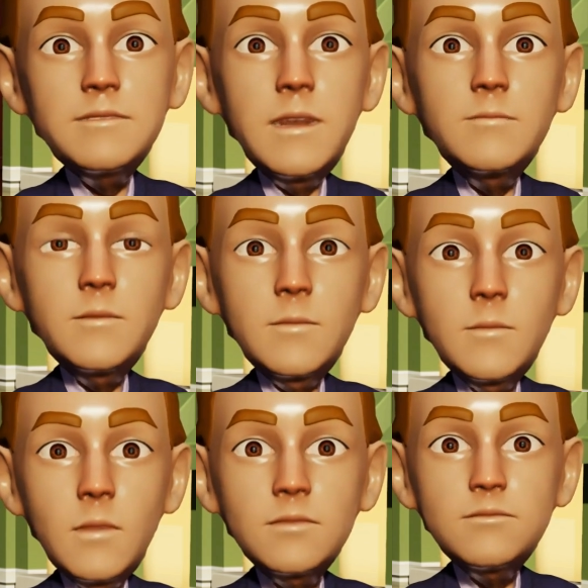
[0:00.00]
to cover a
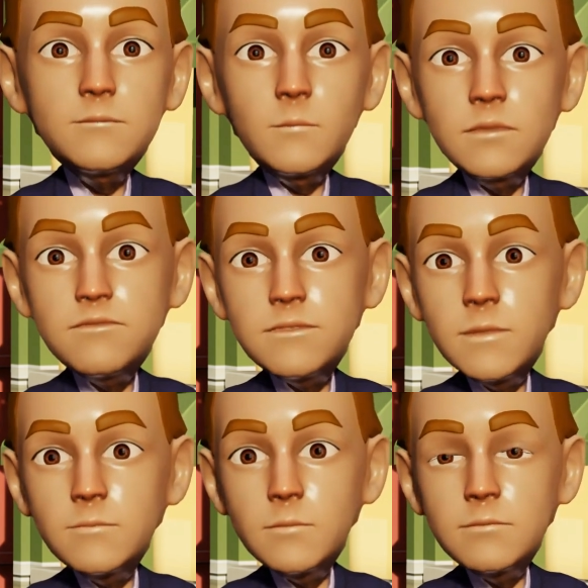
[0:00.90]
larger
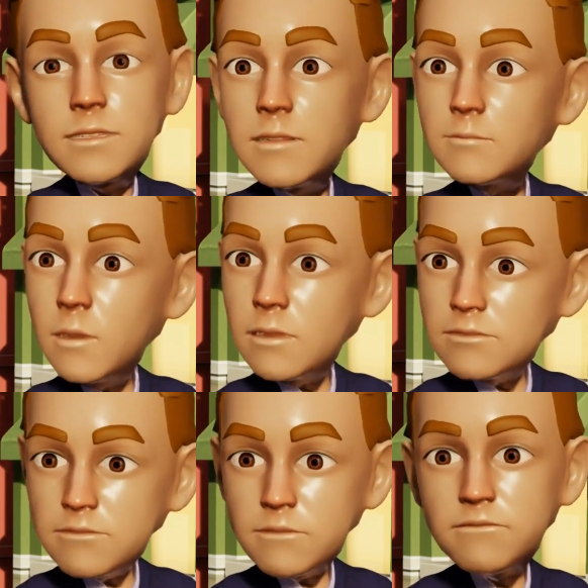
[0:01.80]
portion of the repair
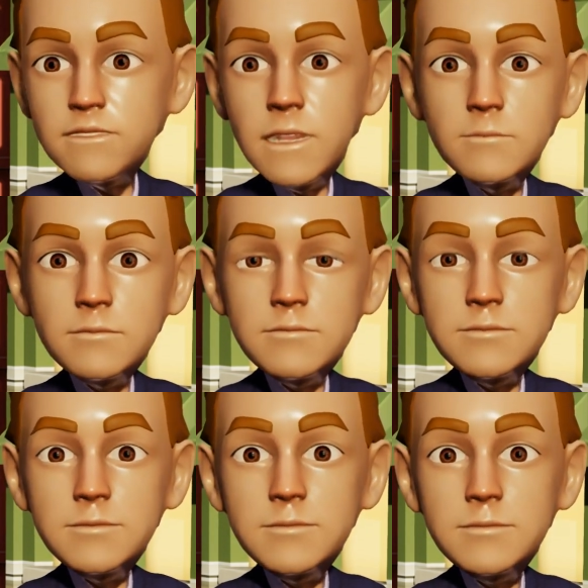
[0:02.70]
costs yourself.
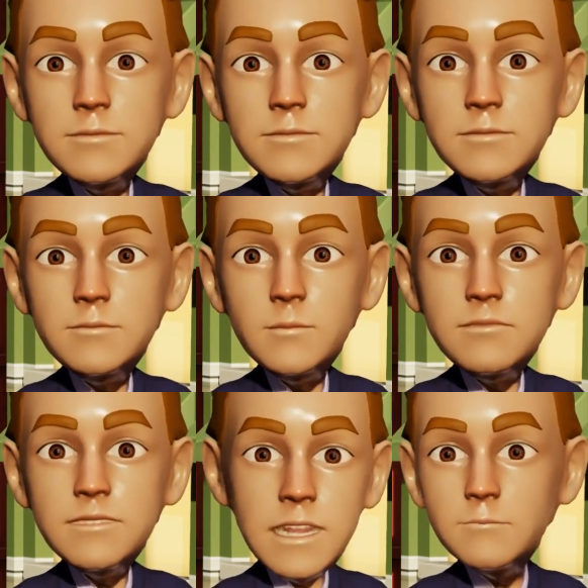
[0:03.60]

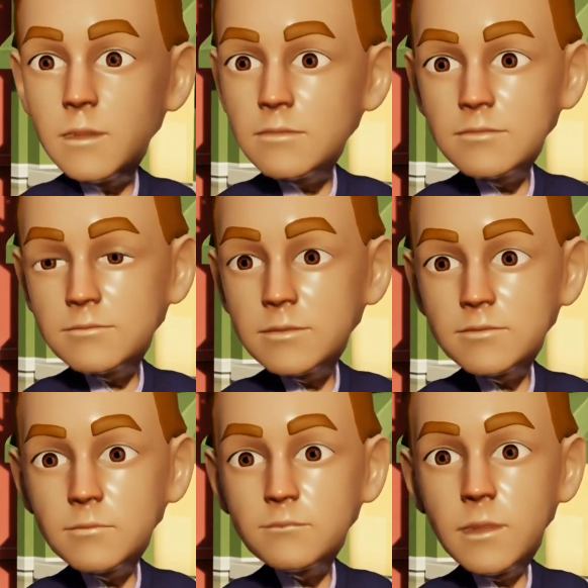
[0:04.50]
For example,
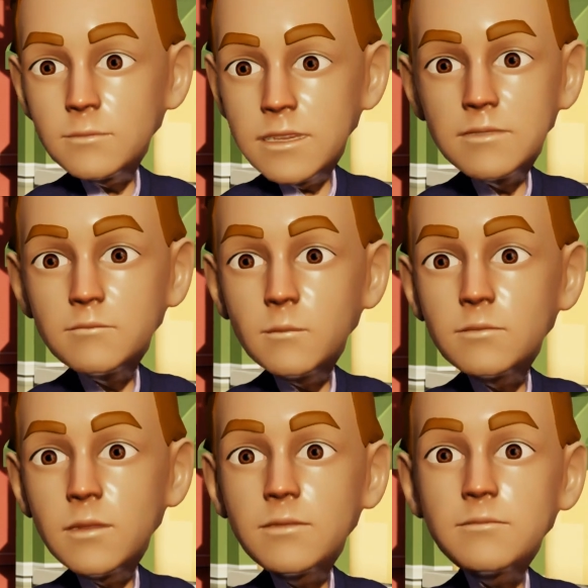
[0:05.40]
if your building is
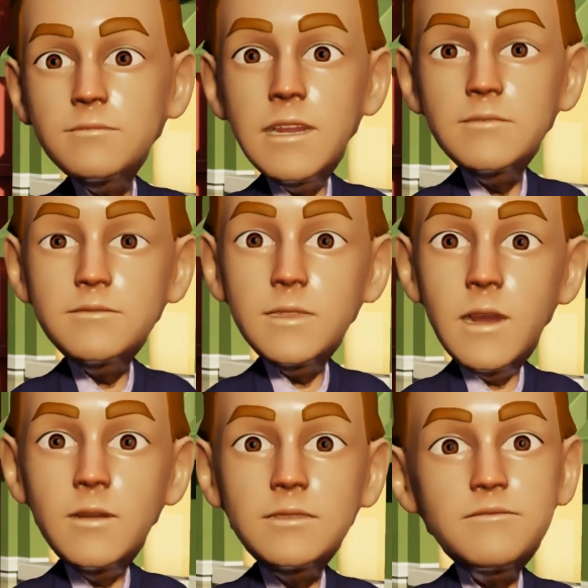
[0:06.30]
worth
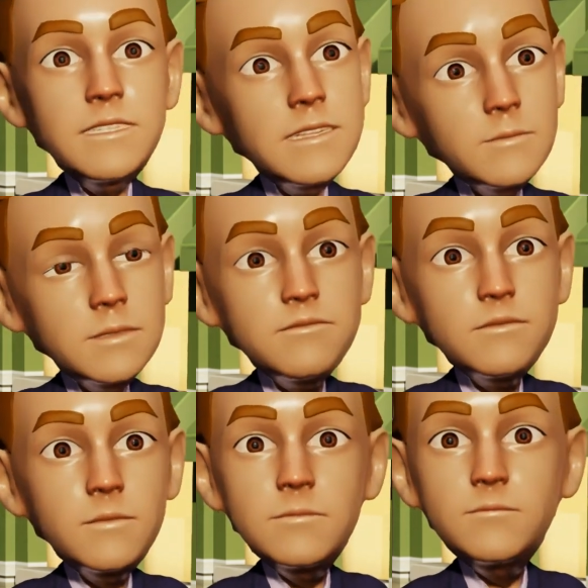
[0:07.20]
$100,000 and you
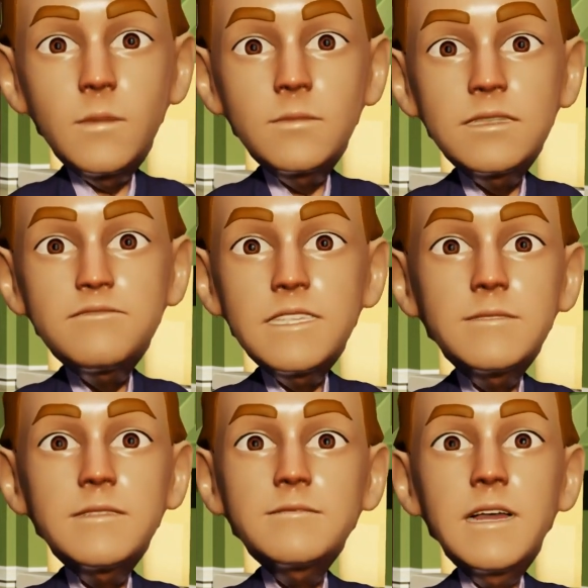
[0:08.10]
insure it for only
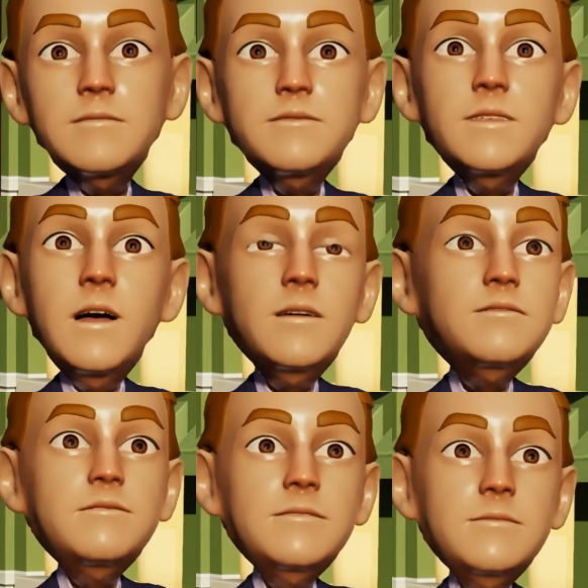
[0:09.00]

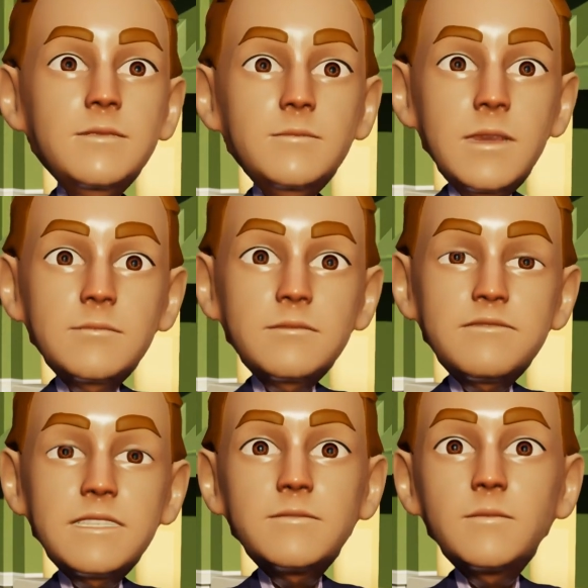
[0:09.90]
$70,000, you might
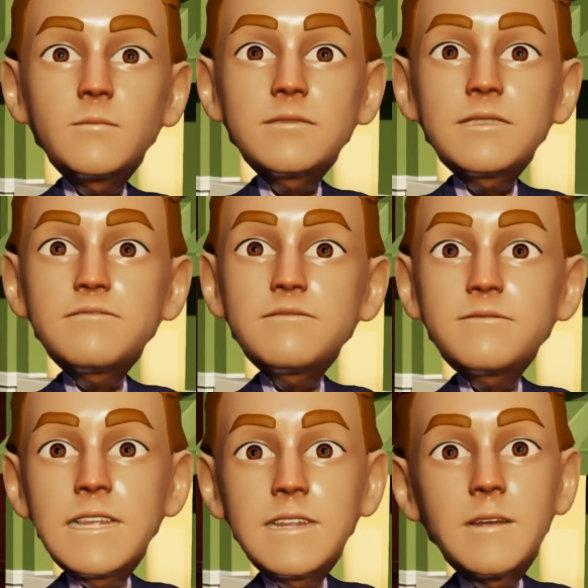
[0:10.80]
receive a
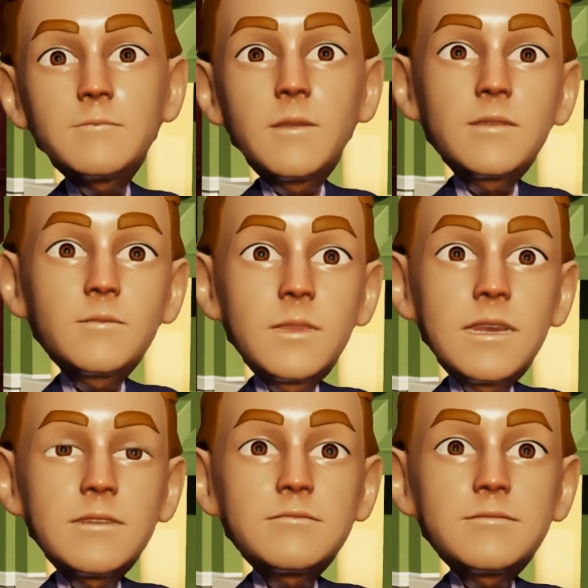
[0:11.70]
reduced payout on a
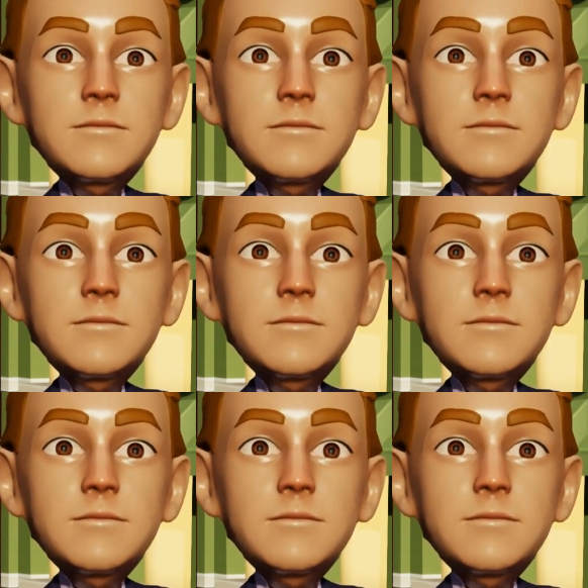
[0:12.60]
claim.